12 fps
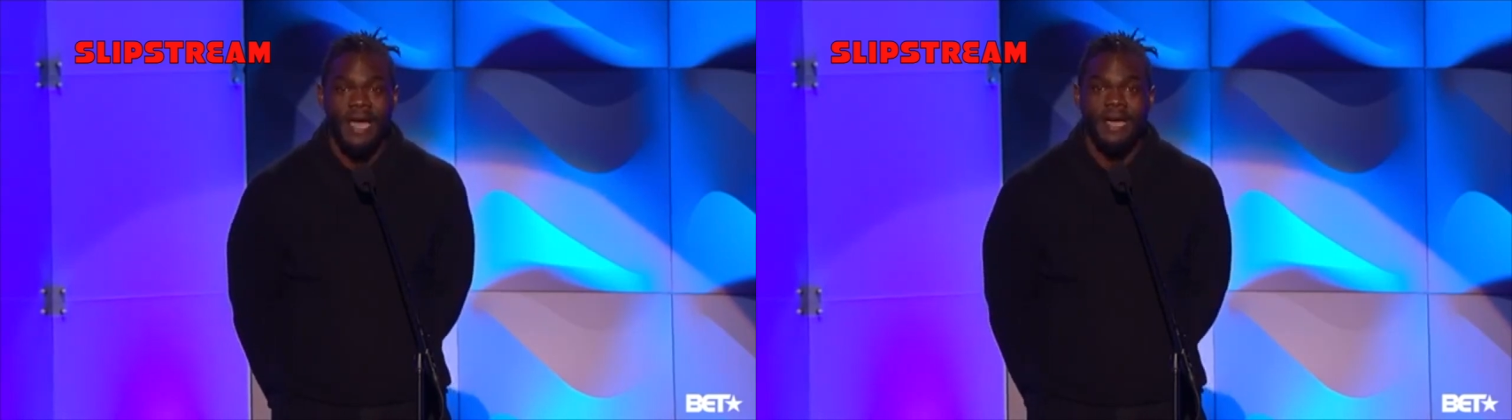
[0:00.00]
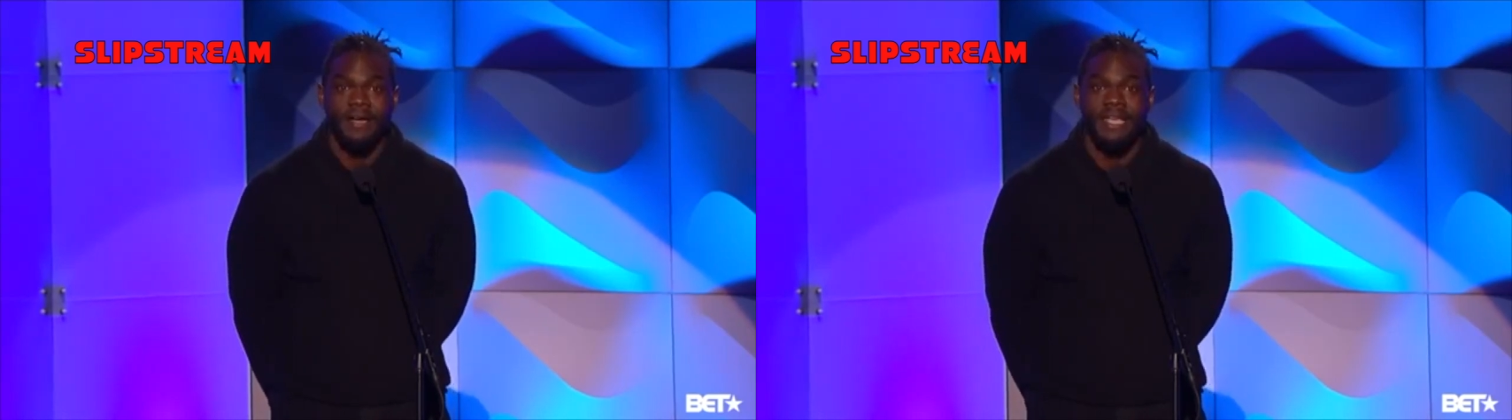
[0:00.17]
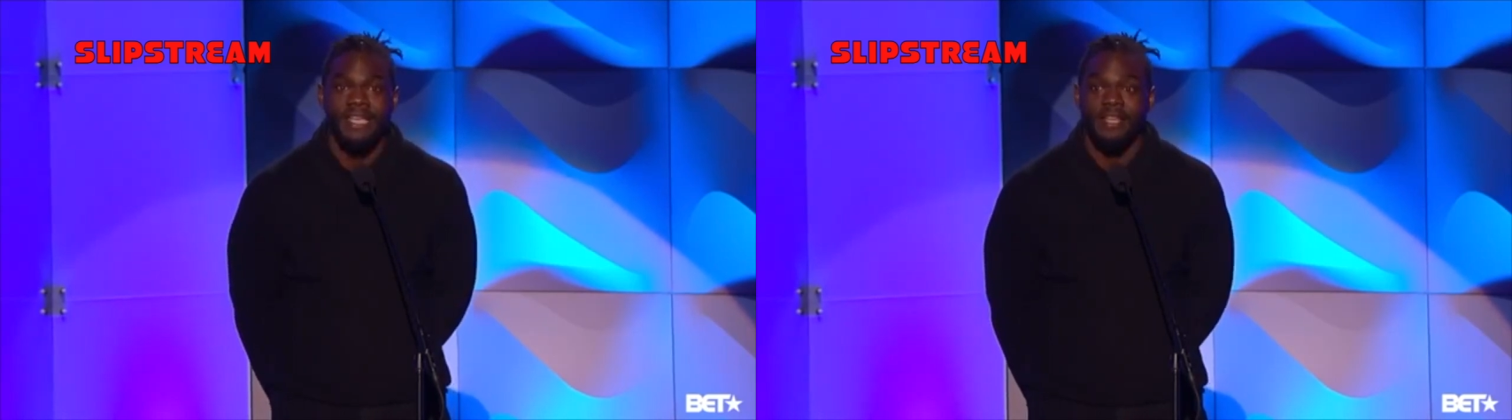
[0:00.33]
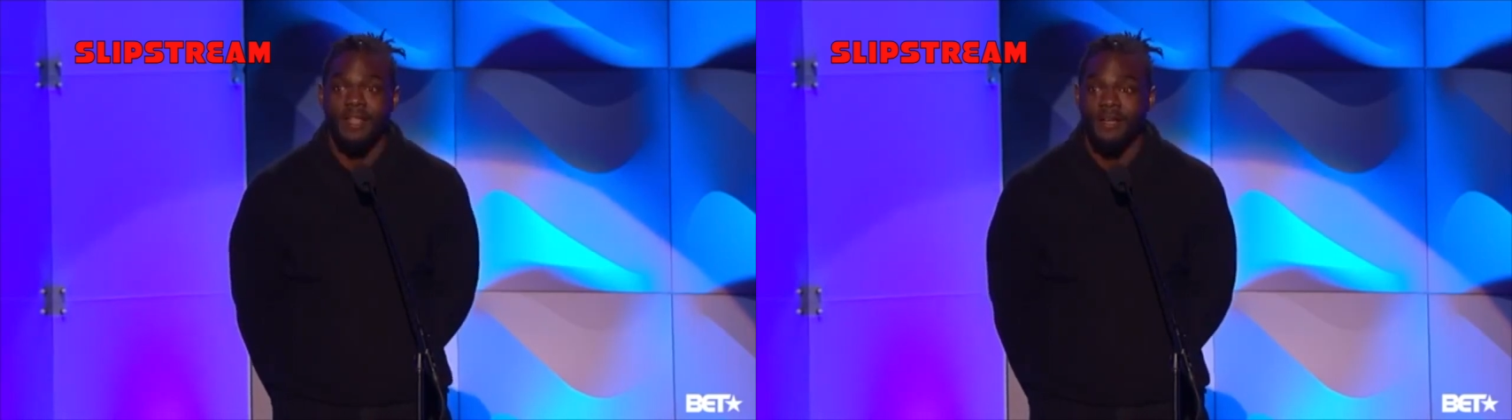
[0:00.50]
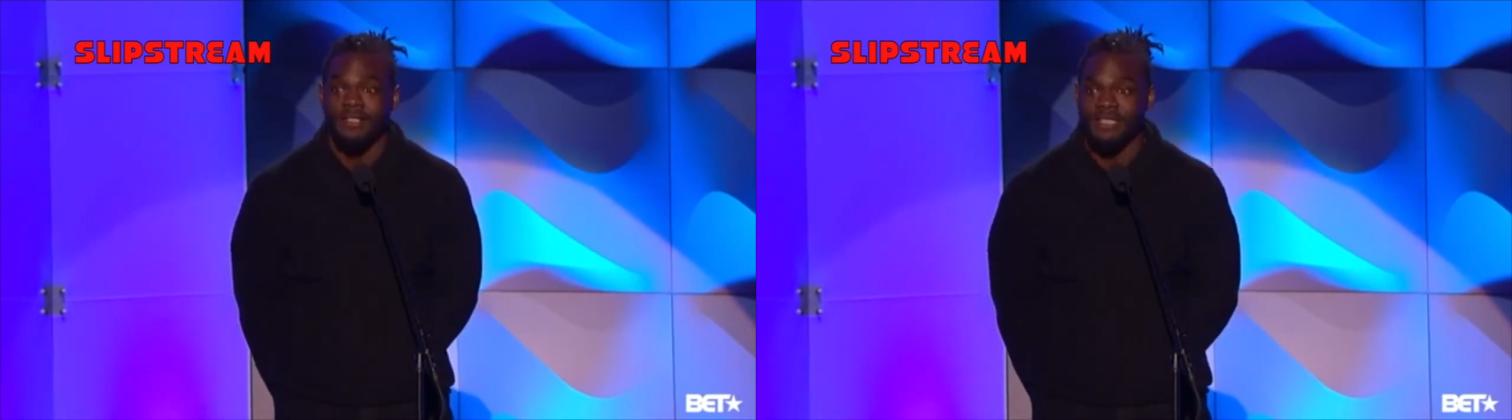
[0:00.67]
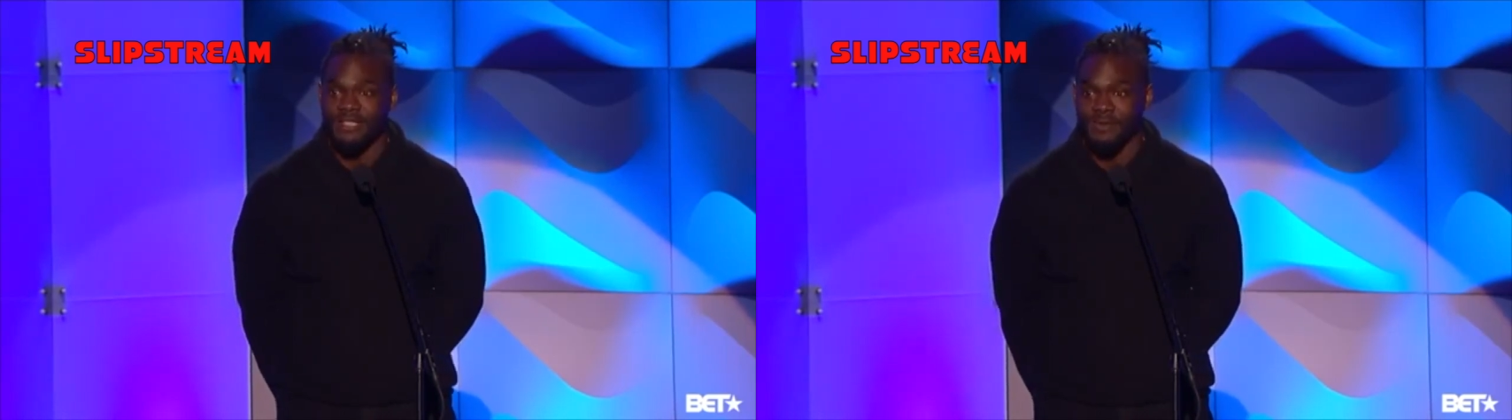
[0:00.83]
how he
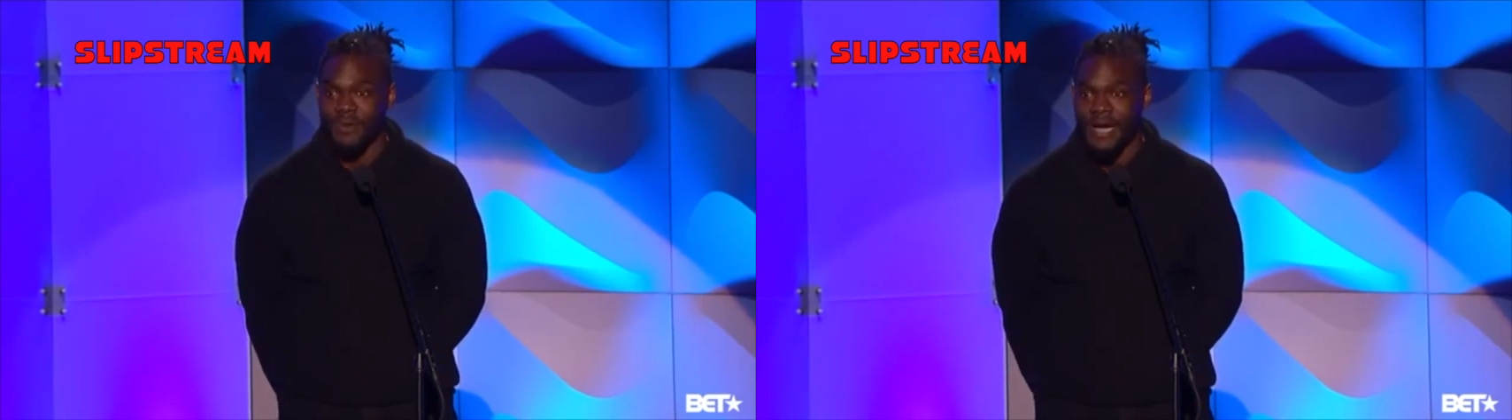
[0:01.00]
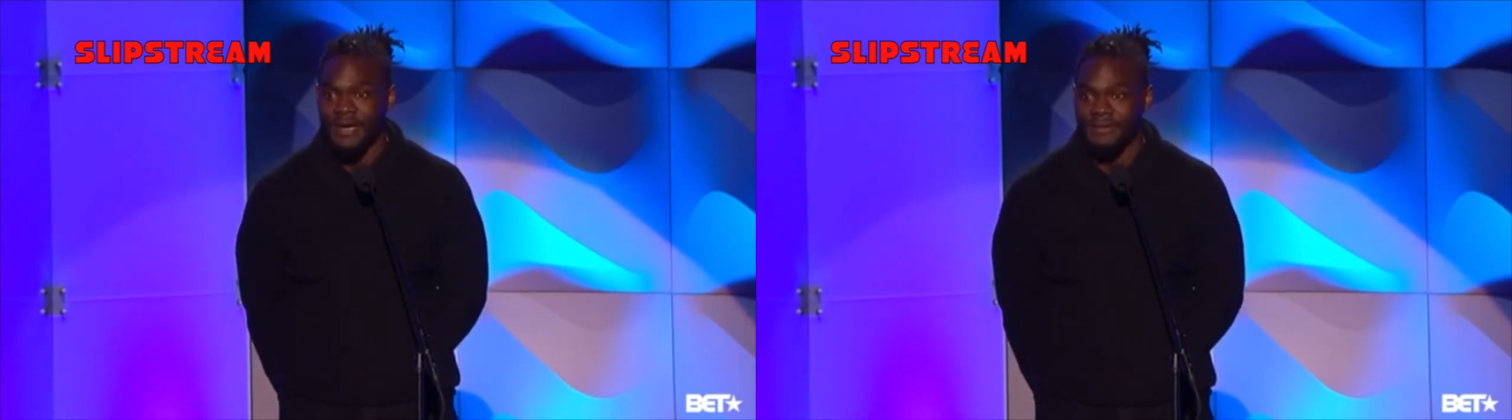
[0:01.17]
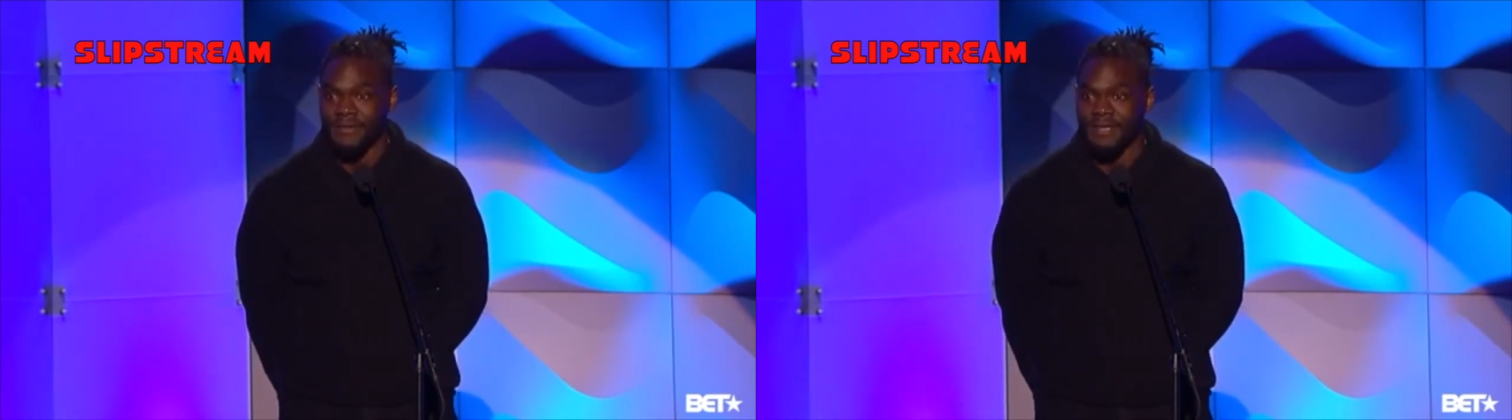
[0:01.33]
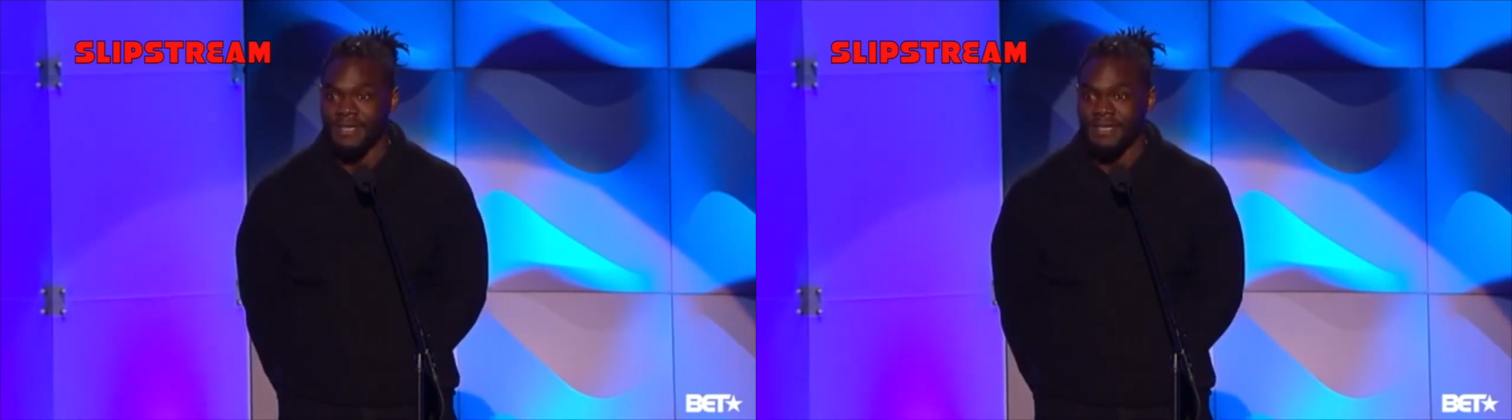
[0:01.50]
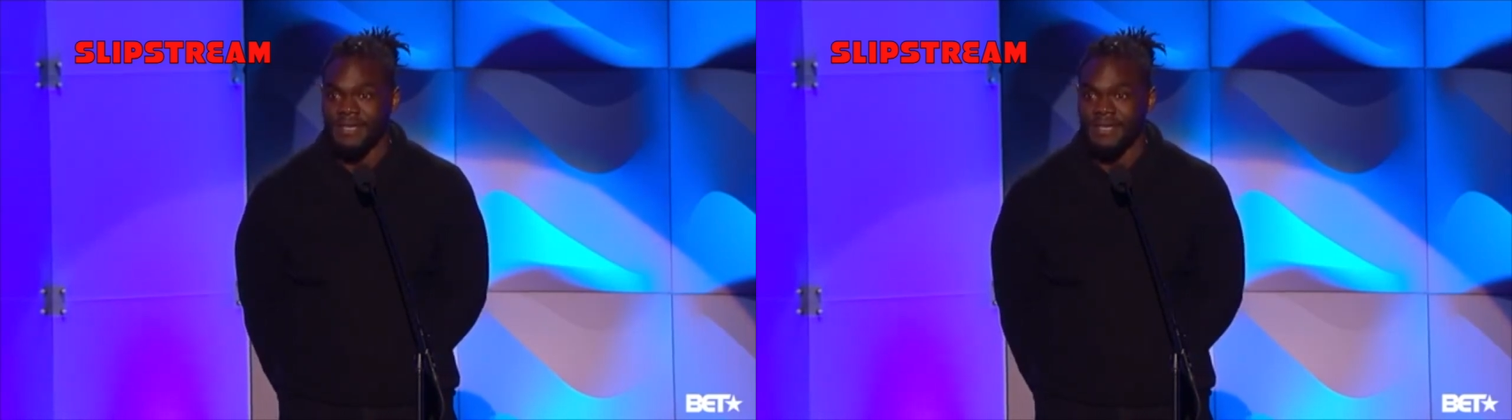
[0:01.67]
lost his wife.